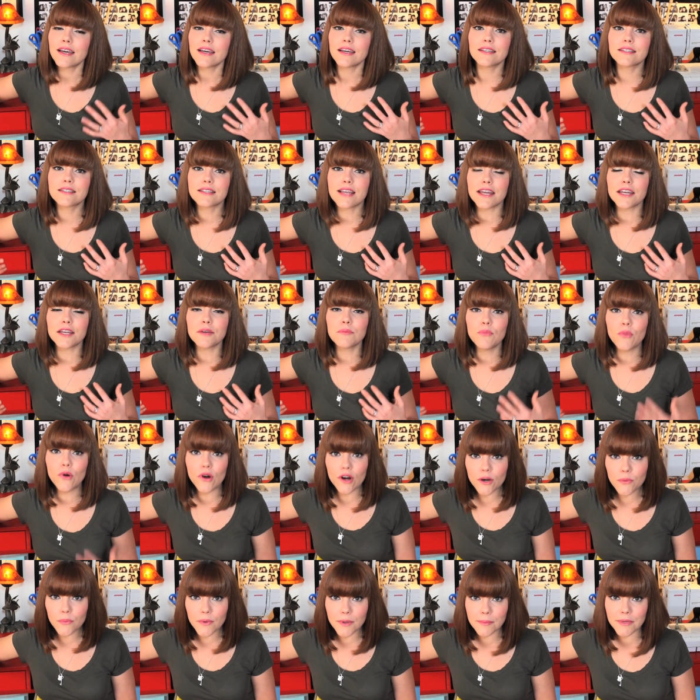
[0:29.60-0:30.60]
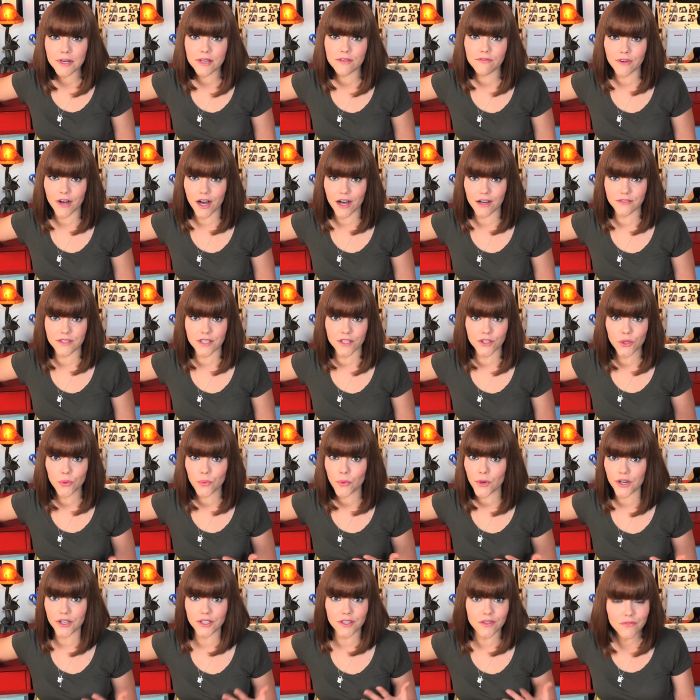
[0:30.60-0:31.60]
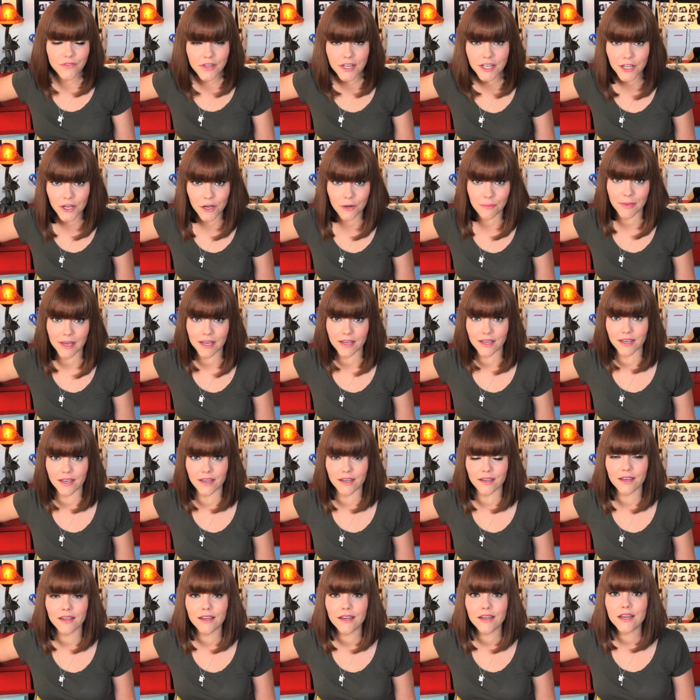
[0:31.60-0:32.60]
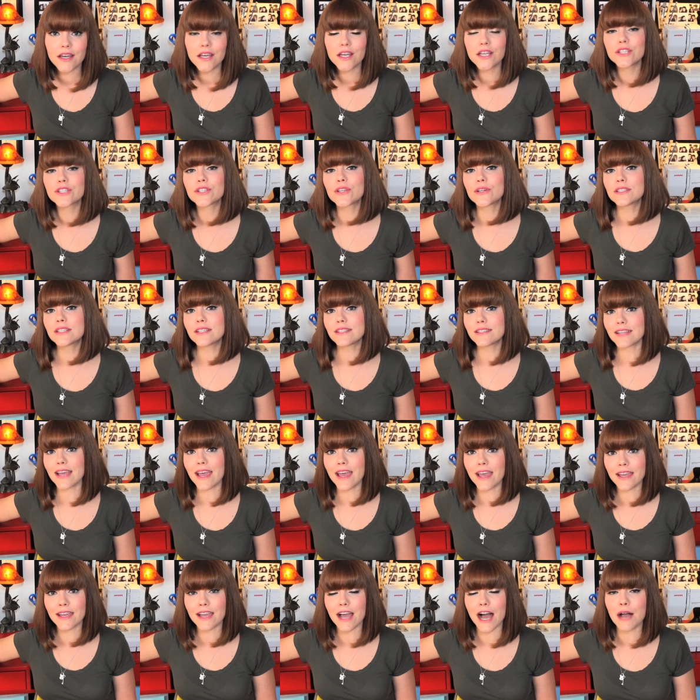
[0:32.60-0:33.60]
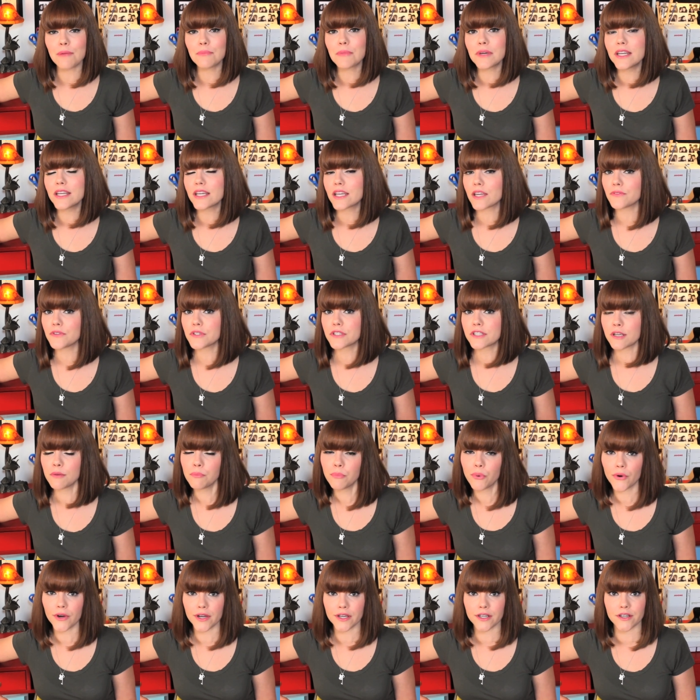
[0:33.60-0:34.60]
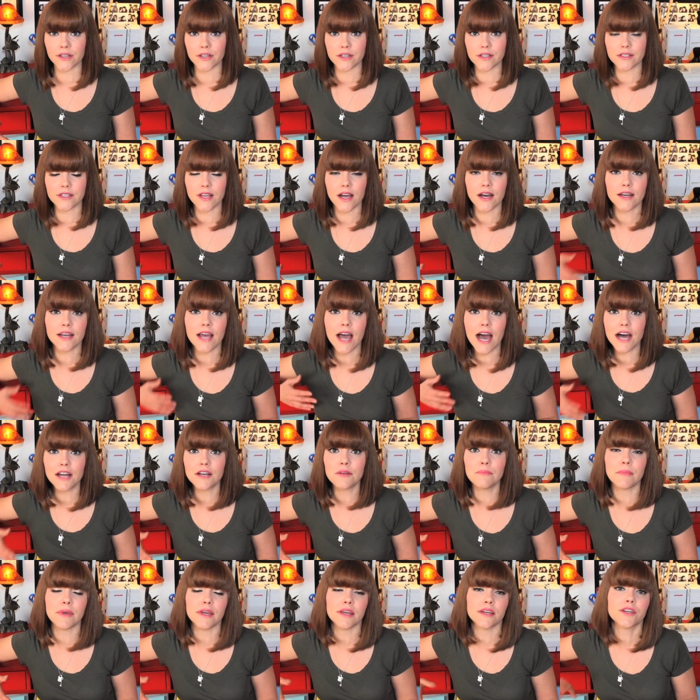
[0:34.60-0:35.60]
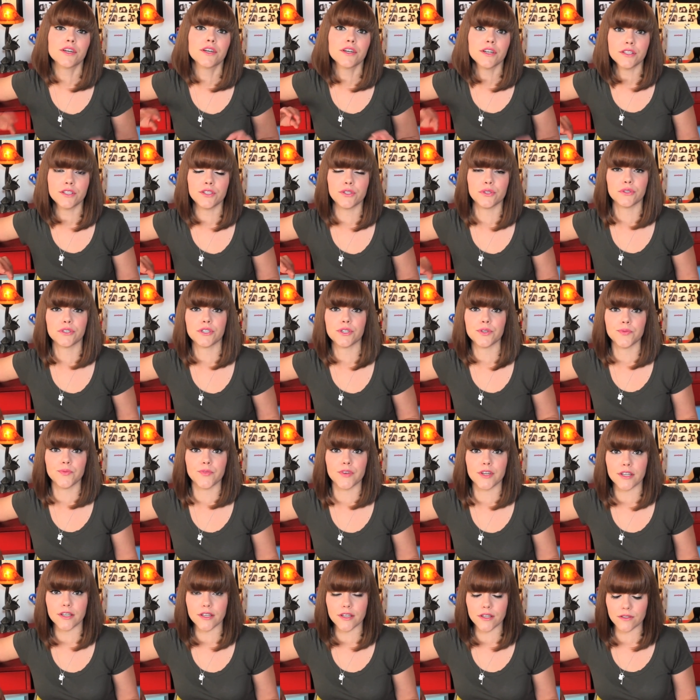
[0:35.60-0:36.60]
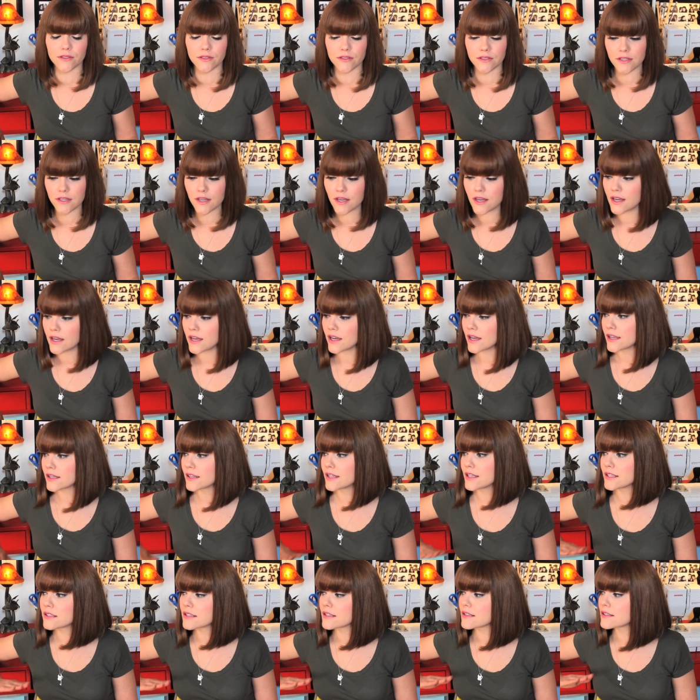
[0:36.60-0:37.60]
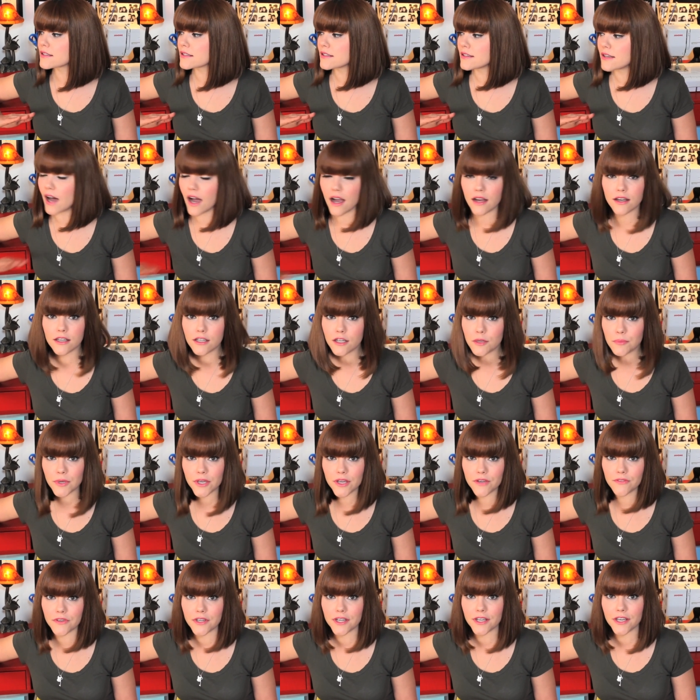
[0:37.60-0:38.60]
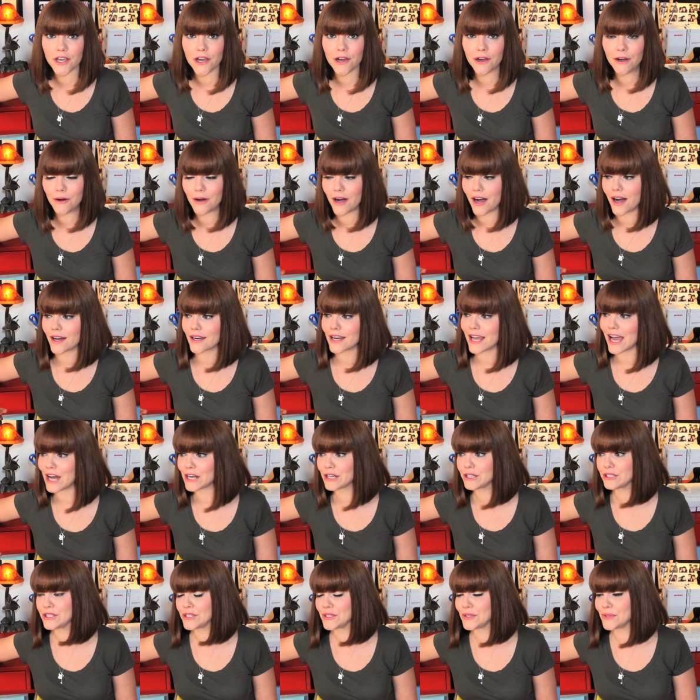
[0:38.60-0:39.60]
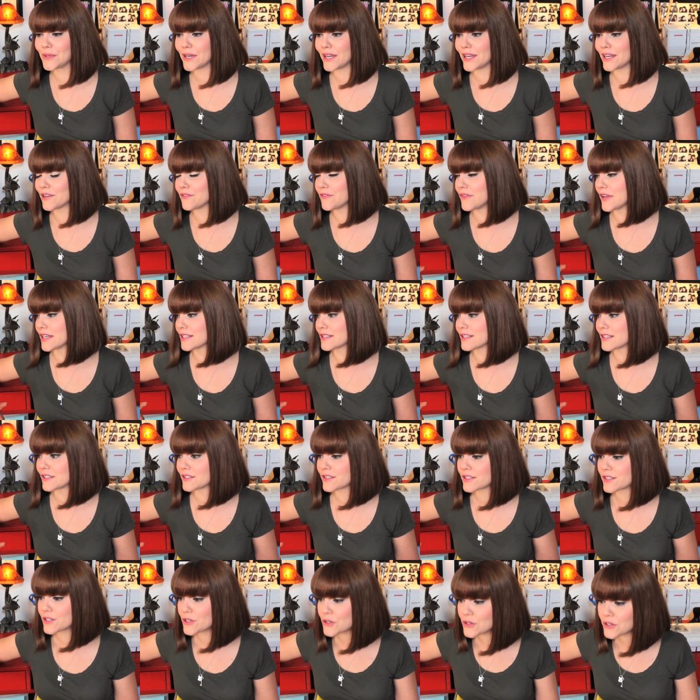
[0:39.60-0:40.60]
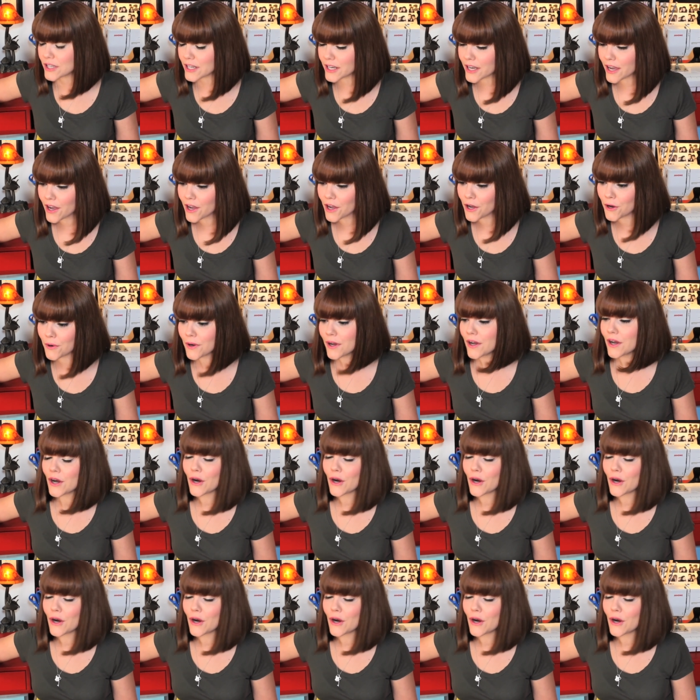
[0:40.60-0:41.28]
is getting more women involved in the world of video making. So today I'm gonna give you some pointers on how to make good YouTube videos. This is not gonna be a video on how to shoot in a fancy studio